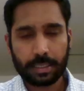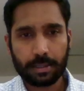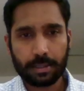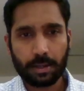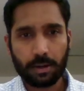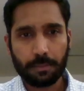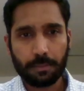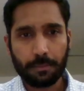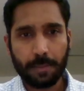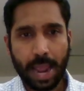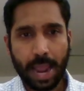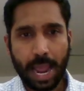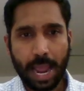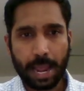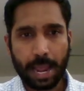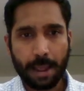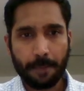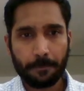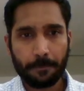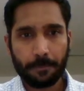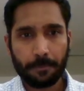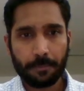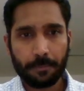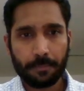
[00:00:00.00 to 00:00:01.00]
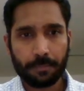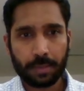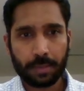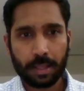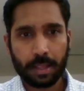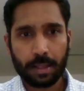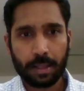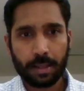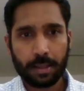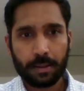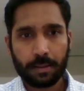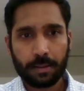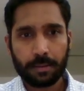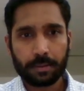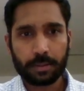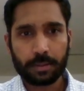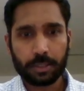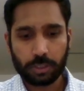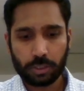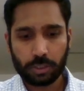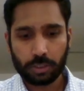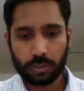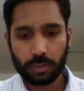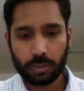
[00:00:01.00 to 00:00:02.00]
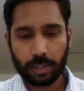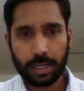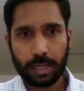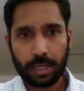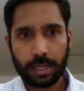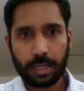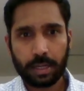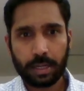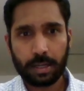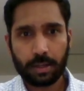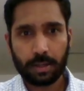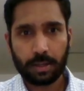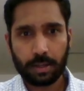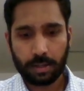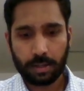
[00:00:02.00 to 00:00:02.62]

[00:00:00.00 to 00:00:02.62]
or map the string